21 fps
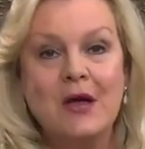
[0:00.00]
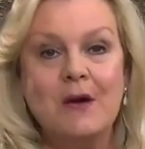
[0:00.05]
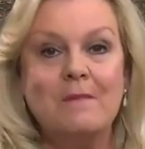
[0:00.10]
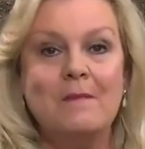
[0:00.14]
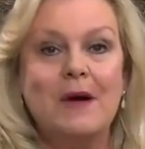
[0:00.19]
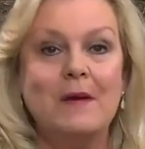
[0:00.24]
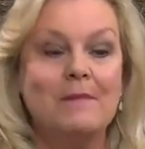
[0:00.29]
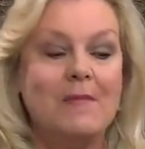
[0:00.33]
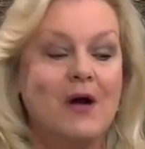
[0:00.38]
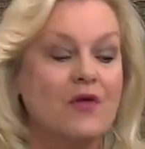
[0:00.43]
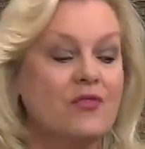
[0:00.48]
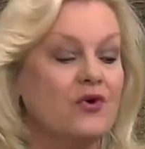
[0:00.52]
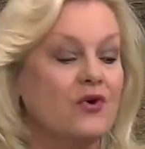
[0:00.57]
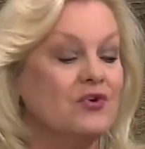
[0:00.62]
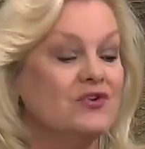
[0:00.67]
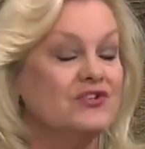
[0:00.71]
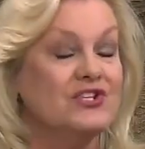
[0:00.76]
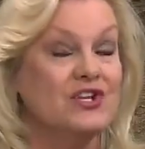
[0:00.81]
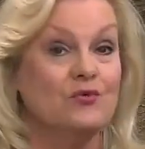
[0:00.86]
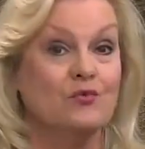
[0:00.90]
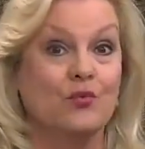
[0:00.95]
My mother
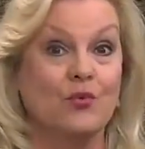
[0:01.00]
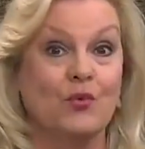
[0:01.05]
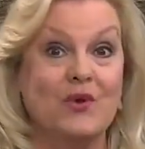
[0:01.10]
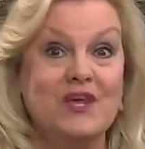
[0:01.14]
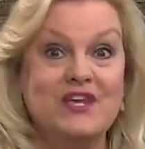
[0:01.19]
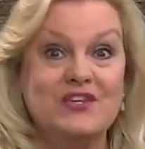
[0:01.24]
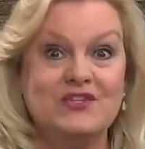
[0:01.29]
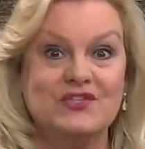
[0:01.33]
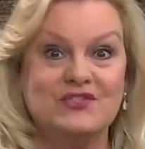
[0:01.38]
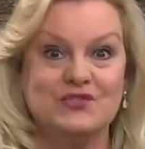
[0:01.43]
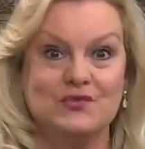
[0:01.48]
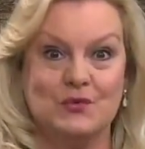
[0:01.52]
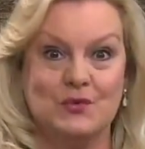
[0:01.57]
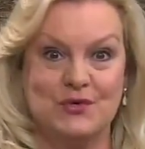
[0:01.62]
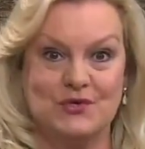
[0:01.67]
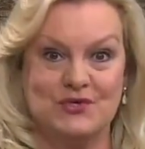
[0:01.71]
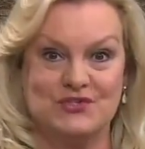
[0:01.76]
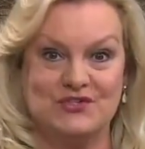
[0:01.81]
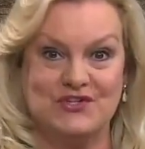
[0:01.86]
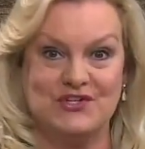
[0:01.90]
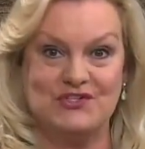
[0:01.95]
did
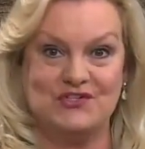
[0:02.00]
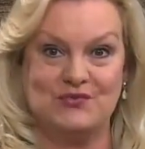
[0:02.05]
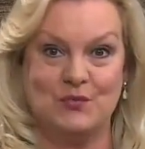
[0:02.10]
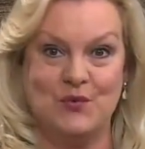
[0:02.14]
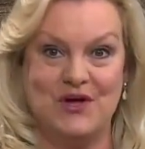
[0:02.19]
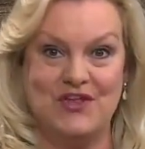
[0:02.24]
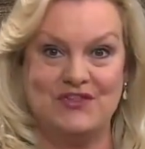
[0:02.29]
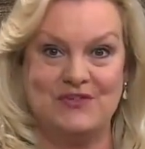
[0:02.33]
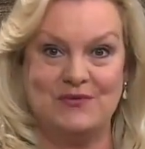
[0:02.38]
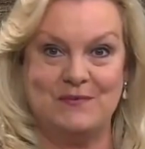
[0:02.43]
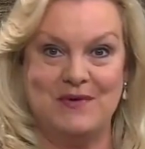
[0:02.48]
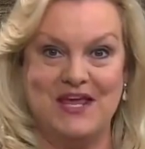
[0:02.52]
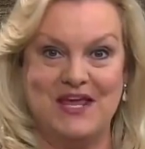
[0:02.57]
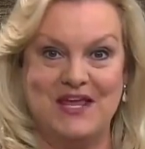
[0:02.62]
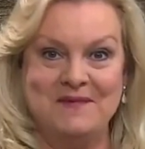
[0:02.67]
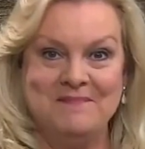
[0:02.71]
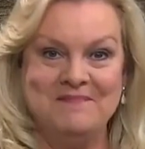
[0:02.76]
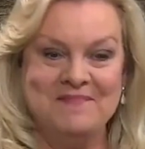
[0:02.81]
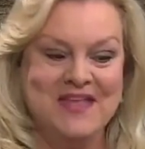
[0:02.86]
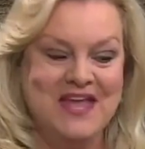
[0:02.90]
resources with me.